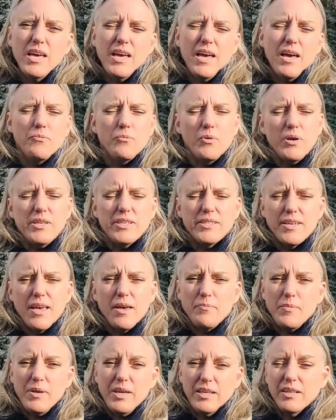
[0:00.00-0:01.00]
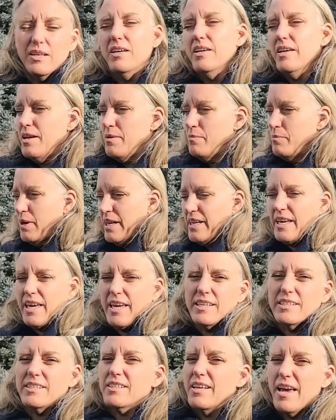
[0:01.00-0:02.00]
And what does that mean? In my
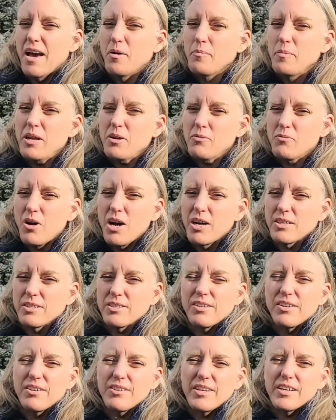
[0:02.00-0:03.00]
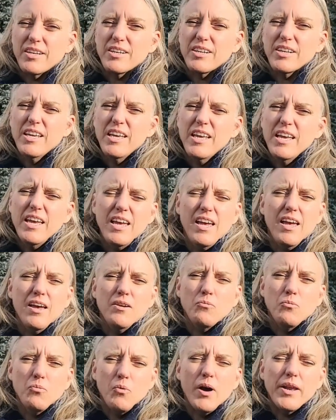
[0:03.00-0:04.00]
case, how many rocks are there?
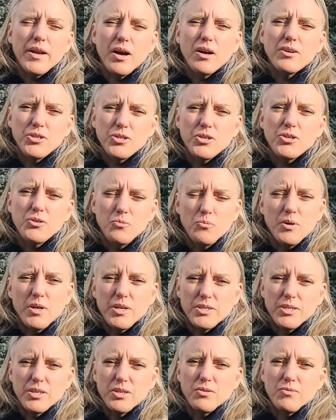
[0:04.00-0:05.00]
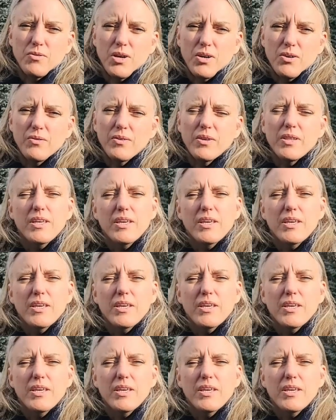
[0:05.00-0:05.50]
And what do you want to grow?